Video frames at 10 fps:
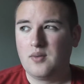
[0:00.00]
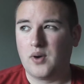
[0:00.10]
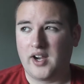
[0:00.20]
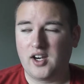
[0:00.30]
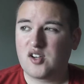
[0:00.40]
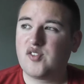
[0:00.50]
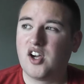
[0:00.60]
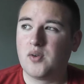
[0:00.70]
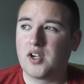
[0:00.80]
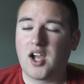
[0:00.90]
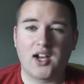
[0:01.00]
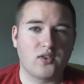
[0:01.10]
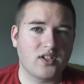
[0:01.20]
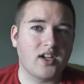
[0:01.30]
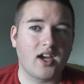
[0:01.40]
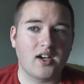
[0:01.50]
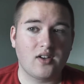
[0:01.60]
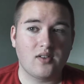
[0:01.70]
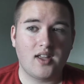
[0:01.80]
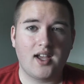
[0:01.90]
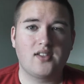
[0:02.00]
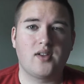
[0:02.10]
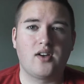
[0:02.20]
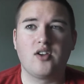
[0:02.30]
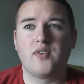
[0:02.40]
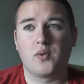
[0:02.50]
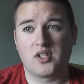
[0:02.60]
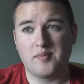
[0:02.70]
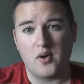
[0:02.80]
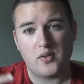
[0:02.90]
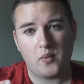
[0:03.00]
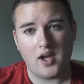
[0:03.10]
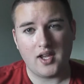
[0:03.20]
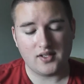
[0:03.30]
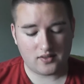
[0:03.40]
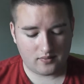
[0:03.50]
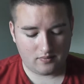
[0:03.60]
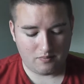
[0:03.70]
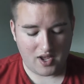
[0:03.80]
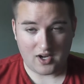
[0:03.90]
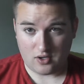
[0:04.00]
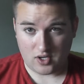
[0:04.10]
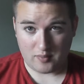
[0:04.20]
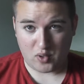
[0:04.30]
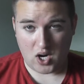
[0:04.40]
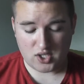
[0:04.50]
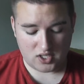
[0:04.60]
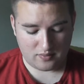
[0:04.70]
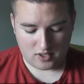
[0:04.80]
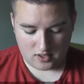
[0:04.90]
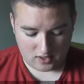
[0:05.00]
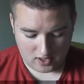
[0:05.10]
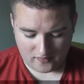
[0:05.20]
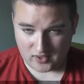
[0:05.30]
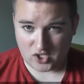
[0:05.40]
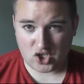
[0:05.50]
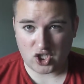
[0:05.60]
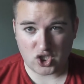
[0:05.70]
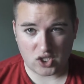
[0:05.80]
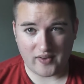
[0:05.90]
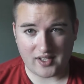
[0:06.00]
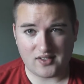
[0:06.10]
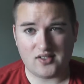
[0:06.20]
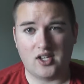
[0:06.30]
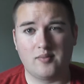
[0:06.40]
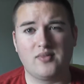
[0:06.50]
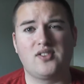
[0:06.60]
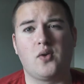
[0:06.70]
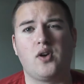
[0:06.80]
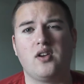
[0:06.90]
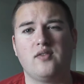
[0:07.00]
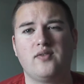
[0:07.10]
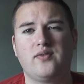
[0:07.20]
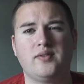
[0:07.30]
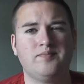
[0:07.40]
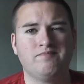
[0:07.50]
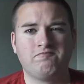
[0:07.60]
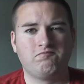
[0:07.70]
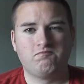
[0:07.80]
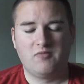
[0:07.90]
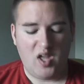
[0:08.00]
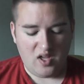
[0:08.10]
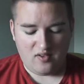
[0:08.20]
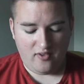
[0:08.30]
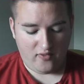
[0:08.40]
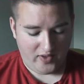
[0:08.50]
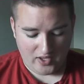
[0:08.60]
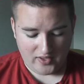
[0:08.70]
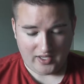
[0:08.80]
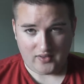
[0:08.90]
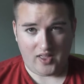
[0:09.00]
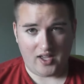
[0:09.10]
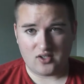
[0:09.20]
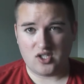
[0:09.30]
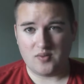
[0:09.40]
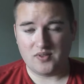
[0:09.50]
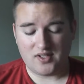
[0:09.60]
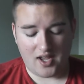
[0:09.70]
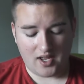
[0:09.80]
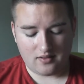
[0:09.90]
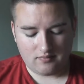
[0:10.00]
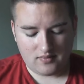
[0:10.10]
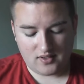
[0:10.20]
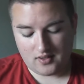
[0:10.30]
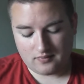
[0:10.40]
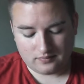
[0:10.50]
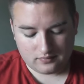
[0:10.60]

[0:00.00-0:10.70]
well, Eric felt when Godric died, I know that. So I don't know if it works both ways, Maker and Progeny, but I feel like she should have had some sort of feeling that she was dead. So